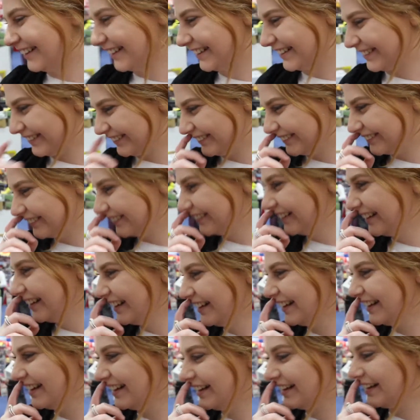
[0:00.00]
so cool.
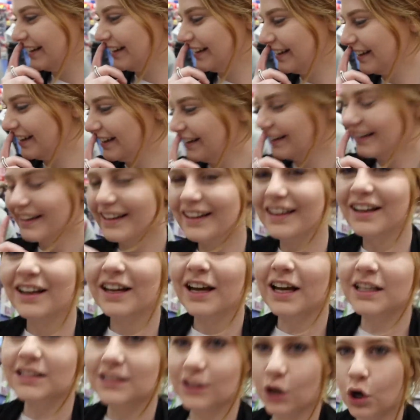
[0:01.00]

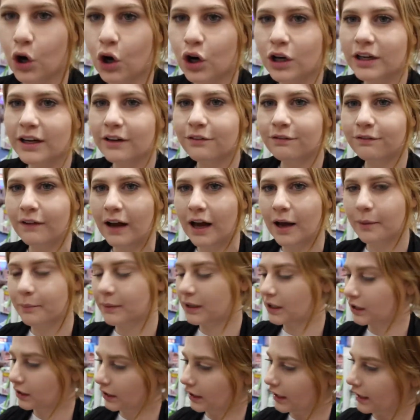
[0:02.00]
It's called a
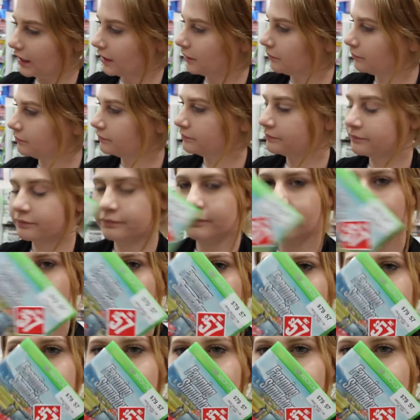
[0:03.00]
farming game.
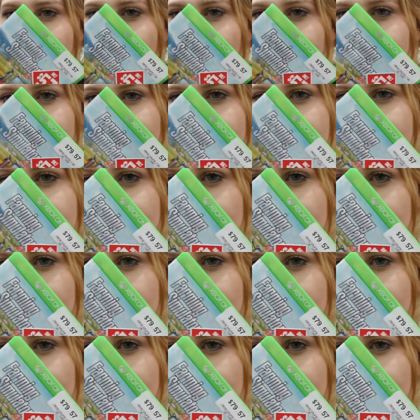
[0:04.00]
It's a farming